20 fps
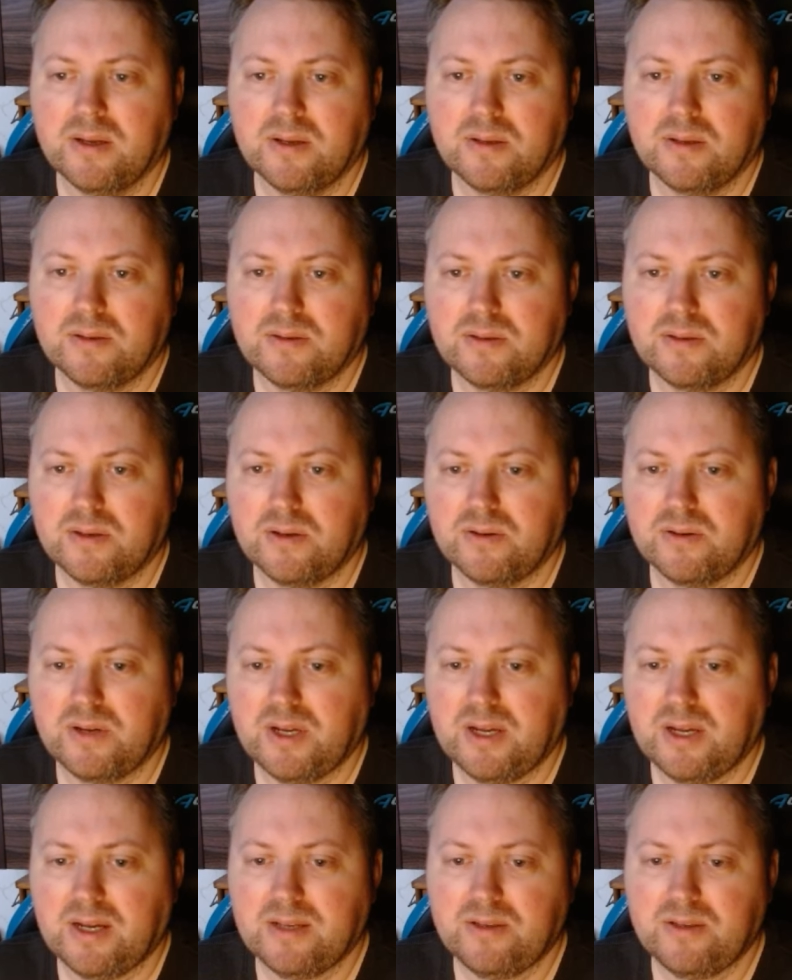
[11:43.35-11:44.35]
So
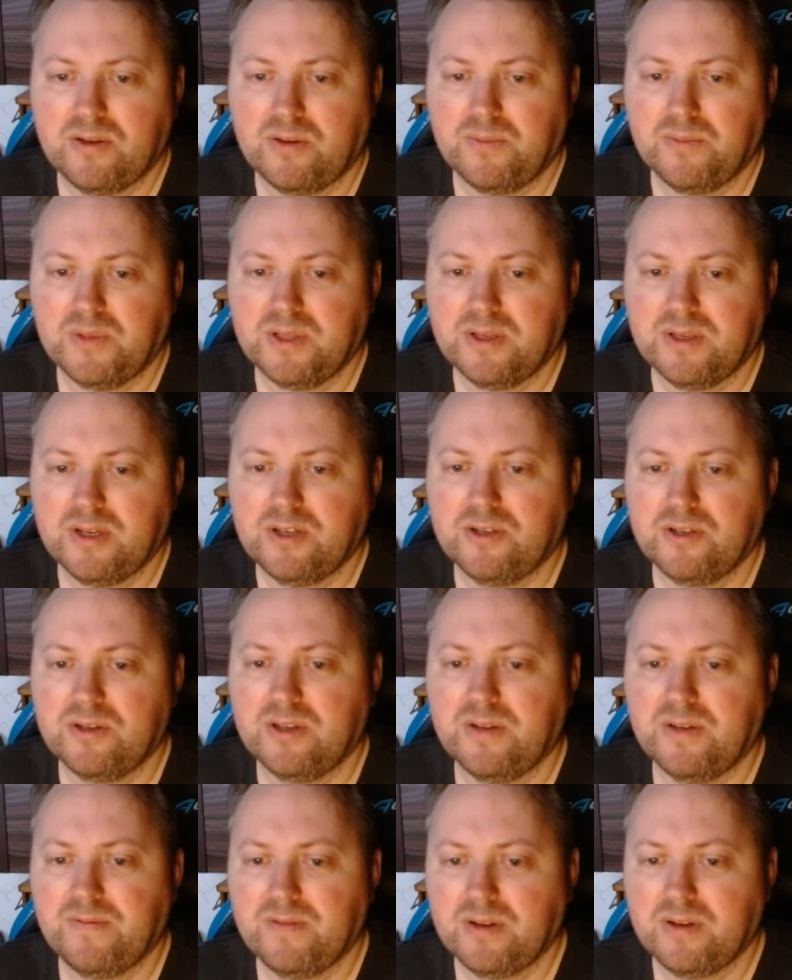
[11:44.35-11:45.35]
he has compensation
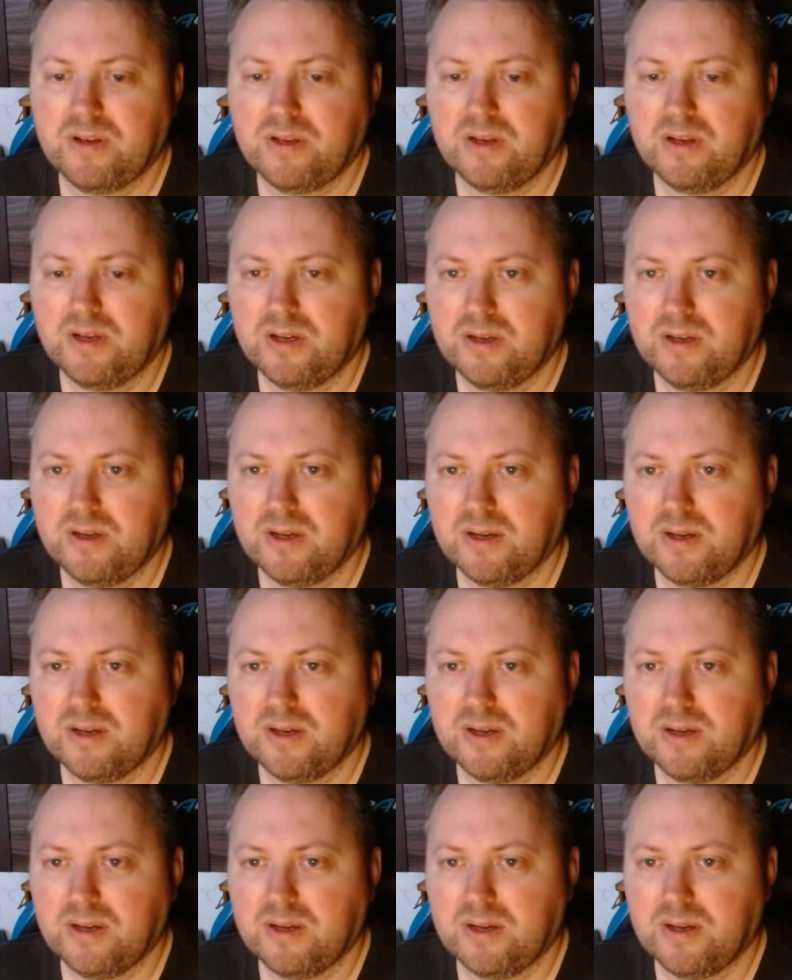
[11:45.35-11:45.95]
definitely, yeah.